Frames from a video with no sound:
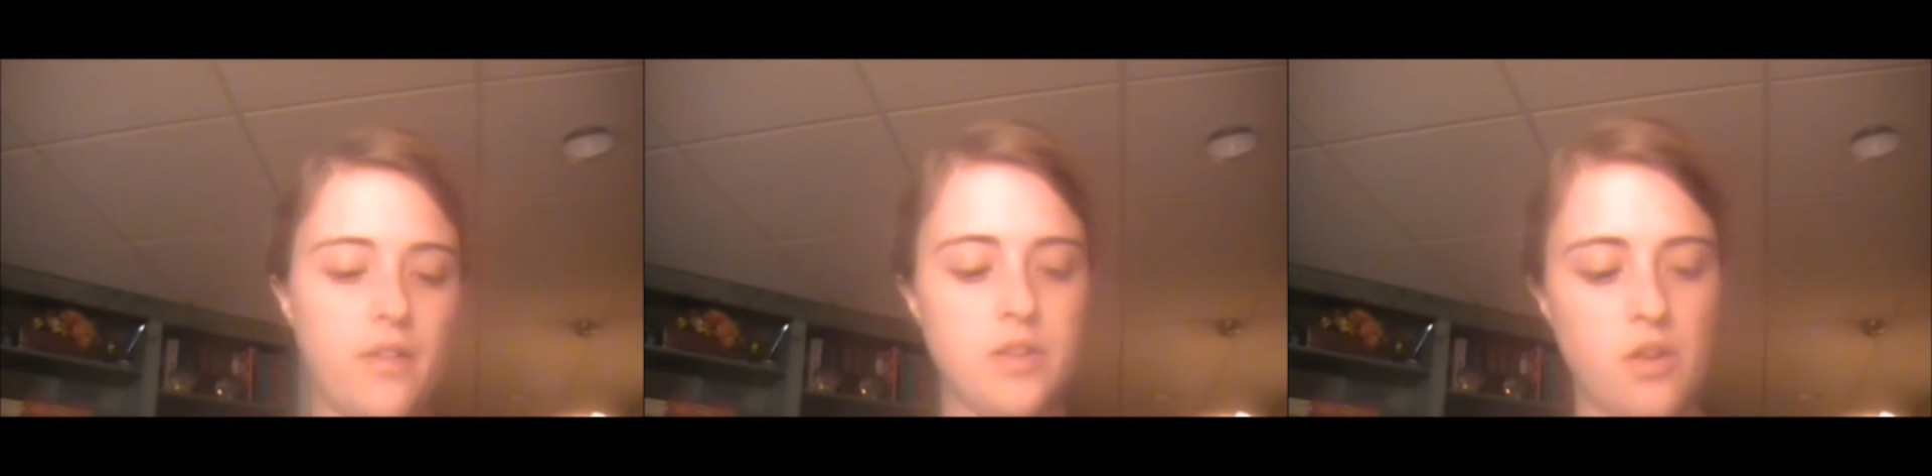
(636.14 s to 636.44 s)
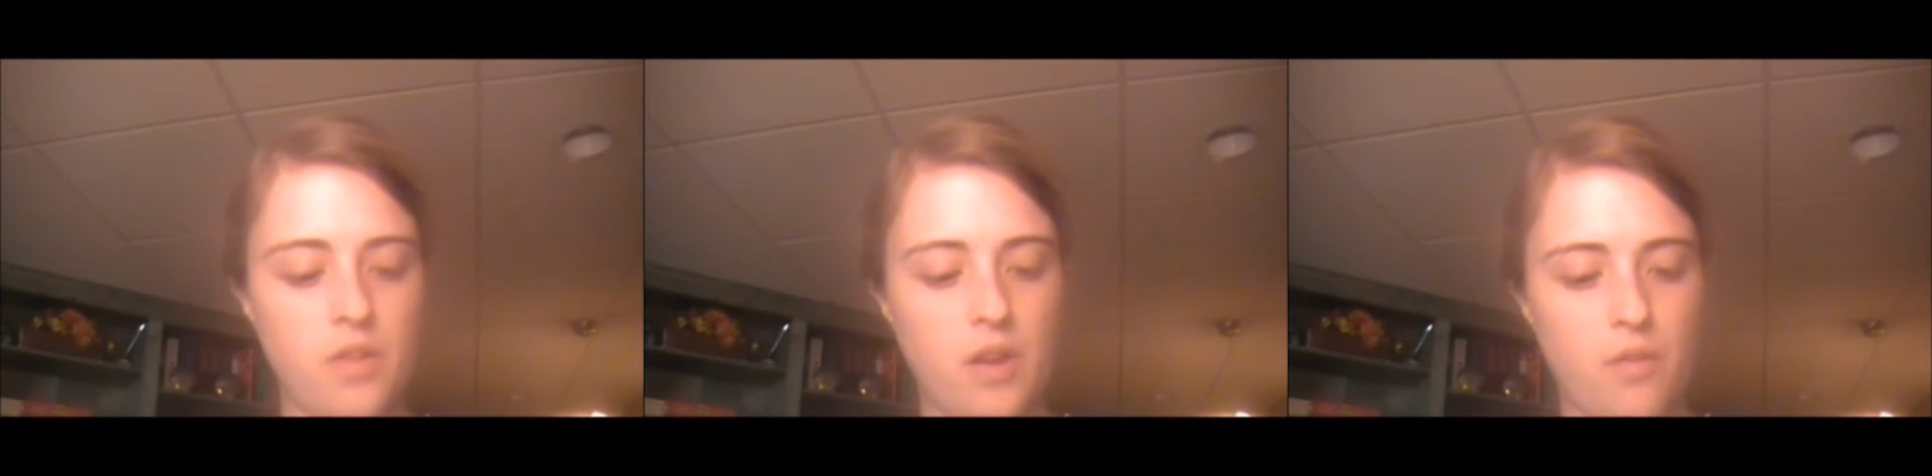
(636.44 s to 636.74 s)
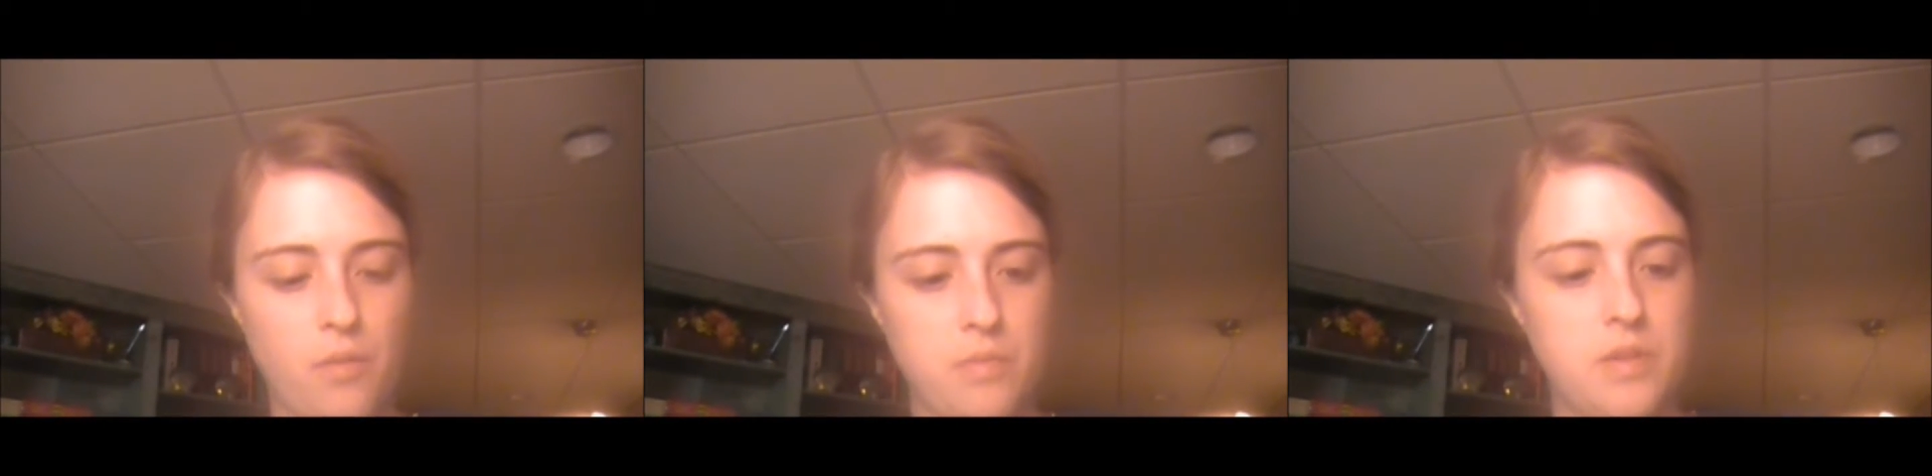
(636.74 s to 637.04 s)
of this on the
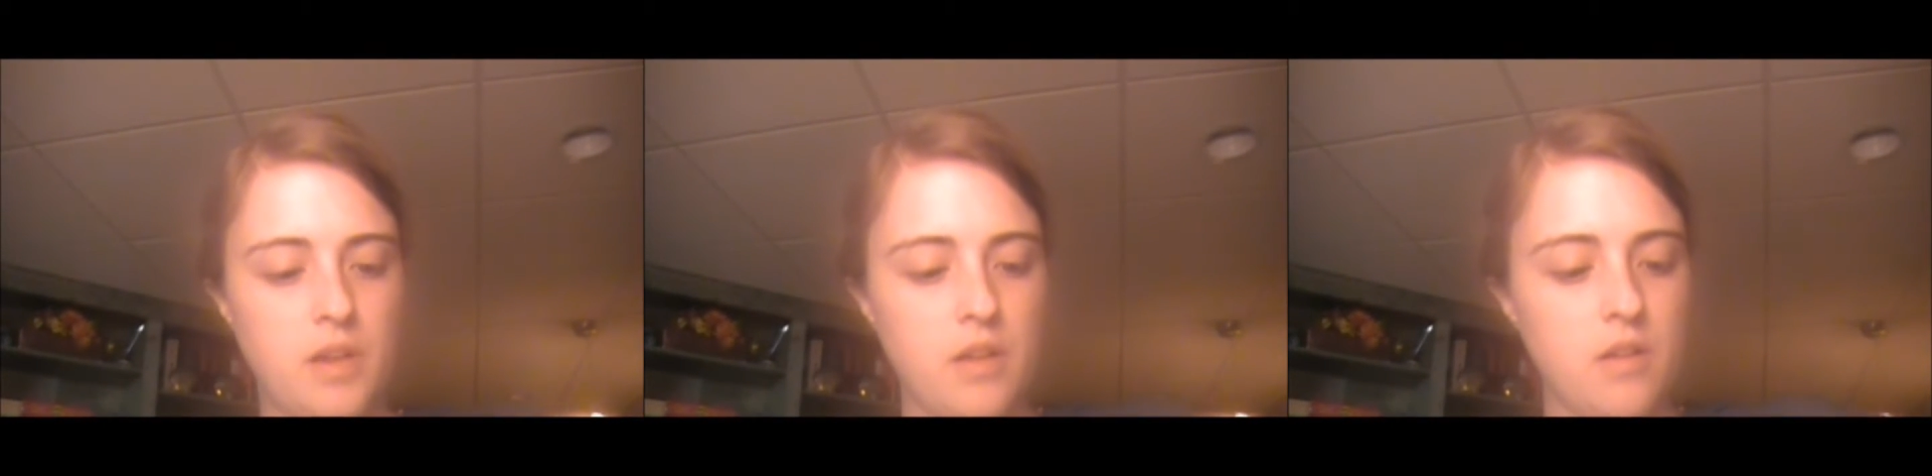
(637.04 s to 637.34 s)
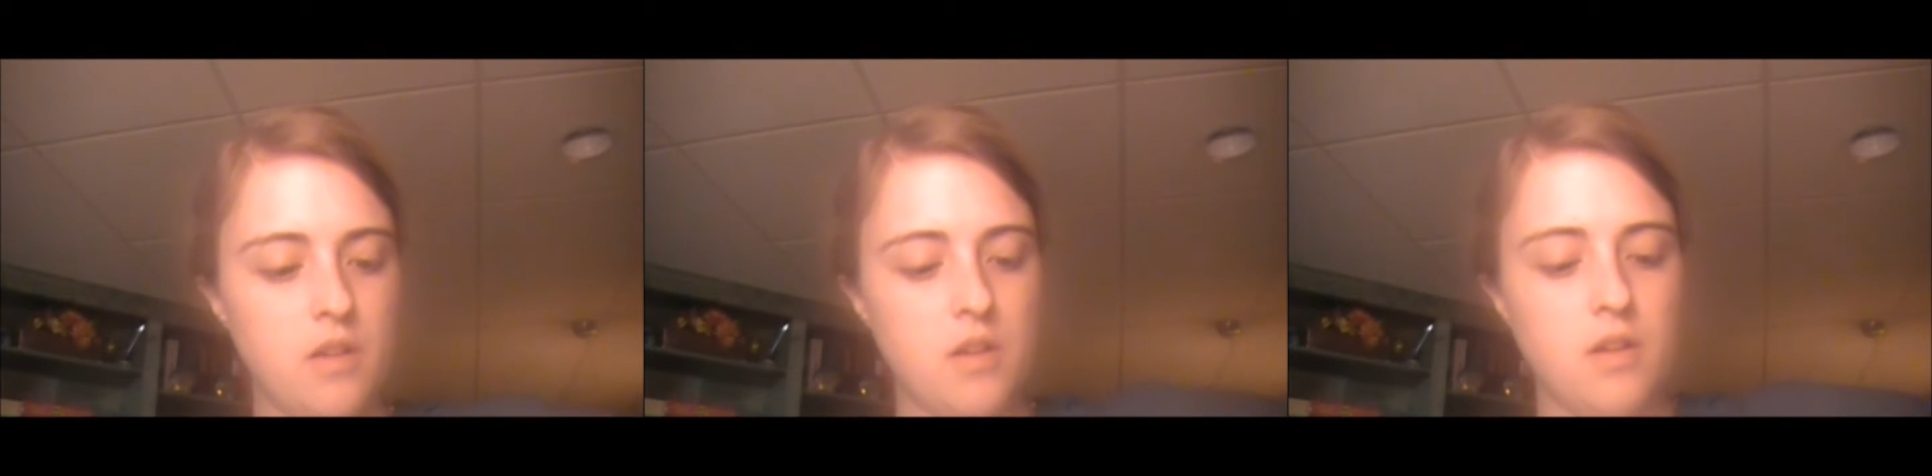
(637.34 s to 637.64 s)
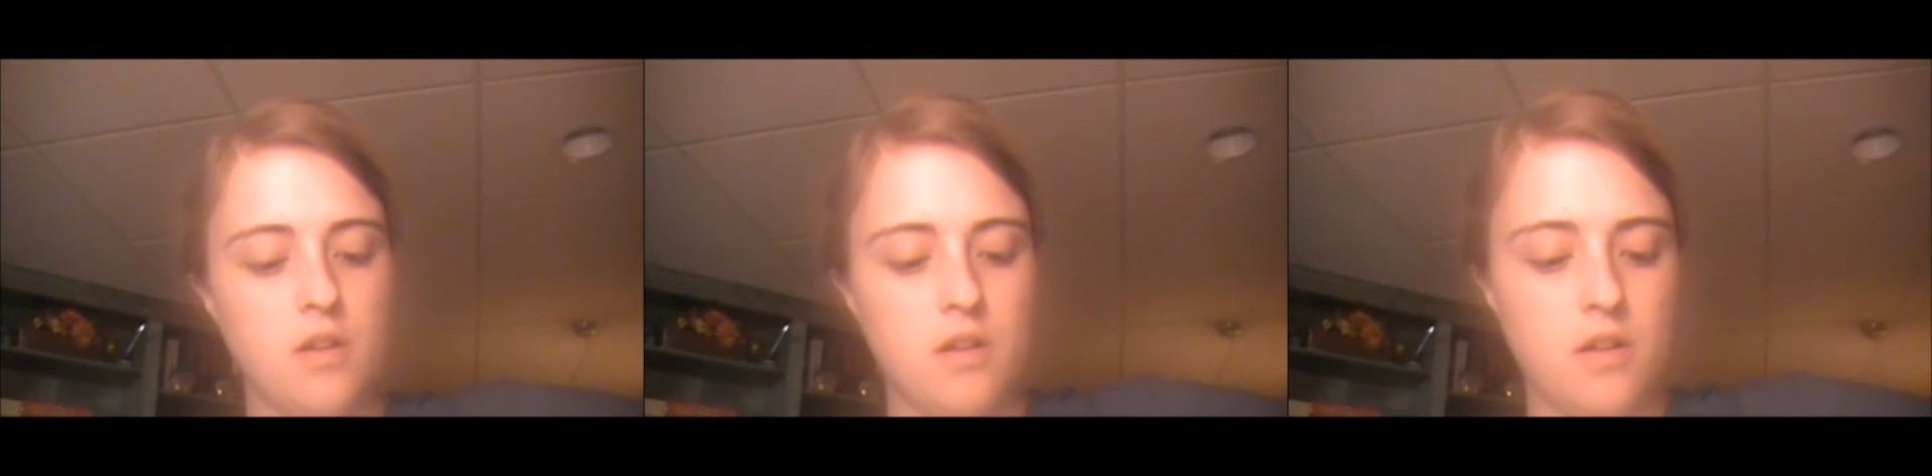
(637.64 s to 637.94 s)
e.l.f. website.
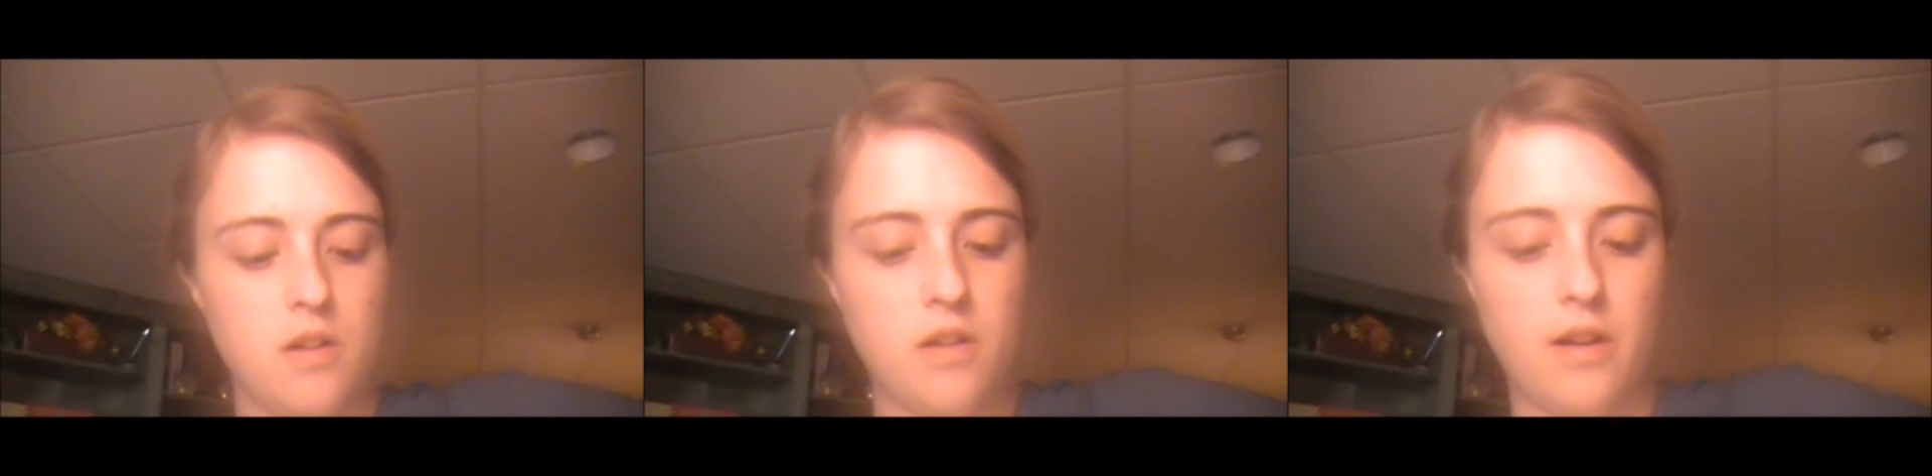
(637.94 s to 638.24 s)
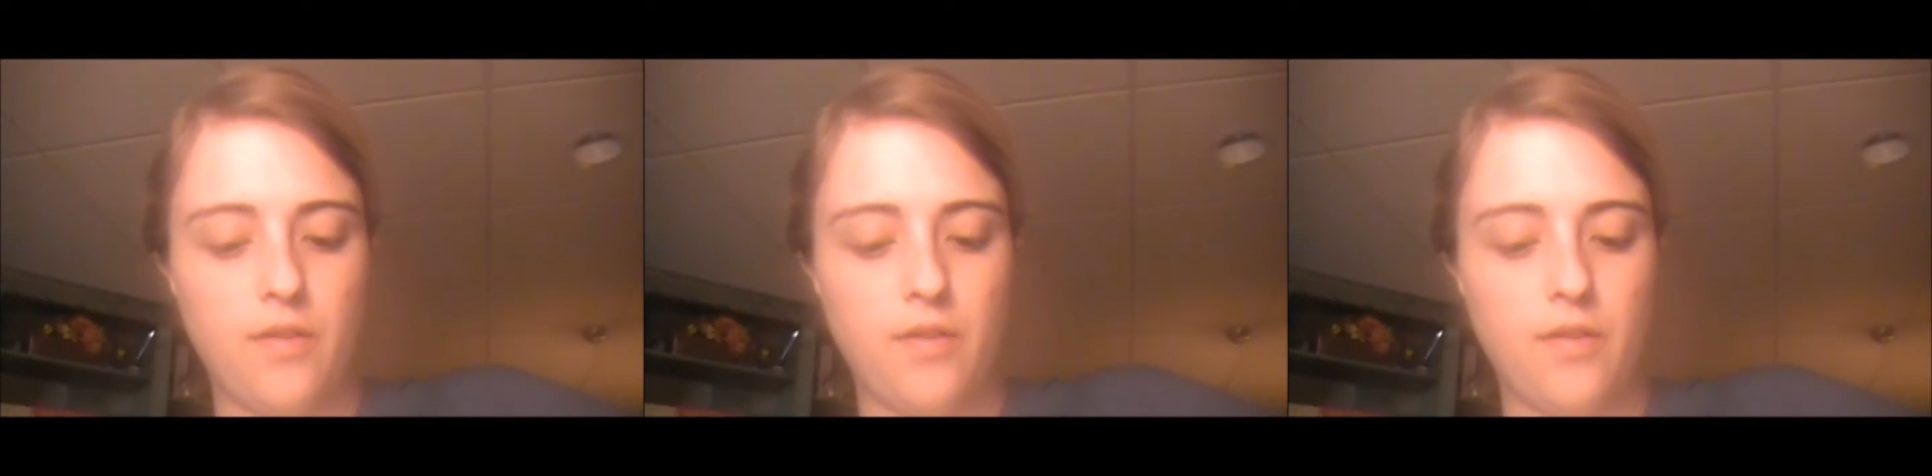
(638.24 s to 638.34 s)
Now